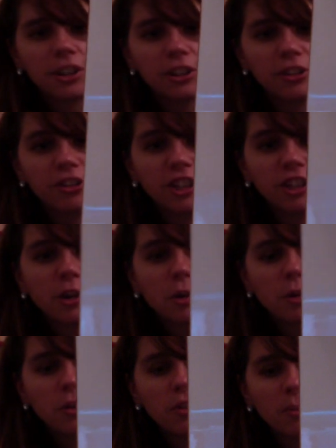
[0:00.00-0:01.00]

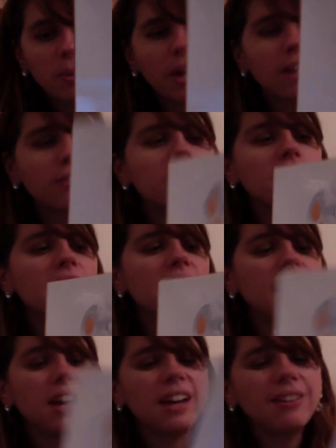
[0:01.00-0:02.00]
Cheetos puzzle.
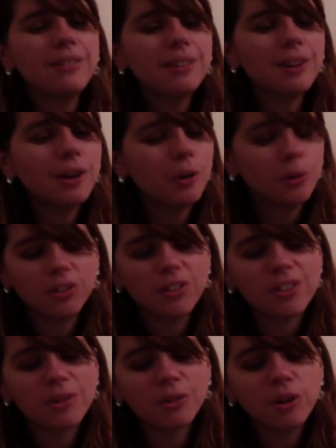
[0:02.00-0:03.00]
I don't know,
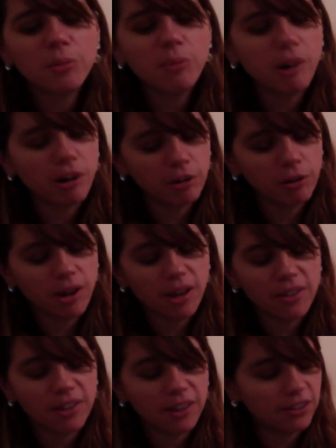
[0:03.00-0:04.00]
there was no barcode
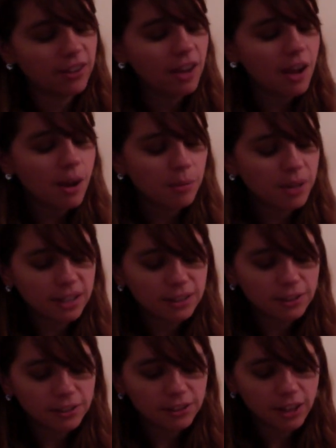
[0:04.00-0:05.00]
on this, but I
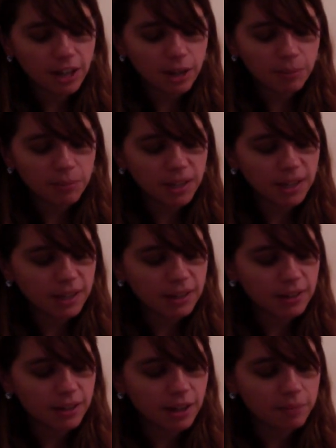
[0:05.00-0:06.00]
looked it up
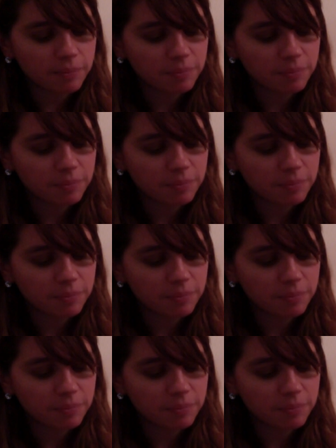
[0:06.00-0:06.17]
and I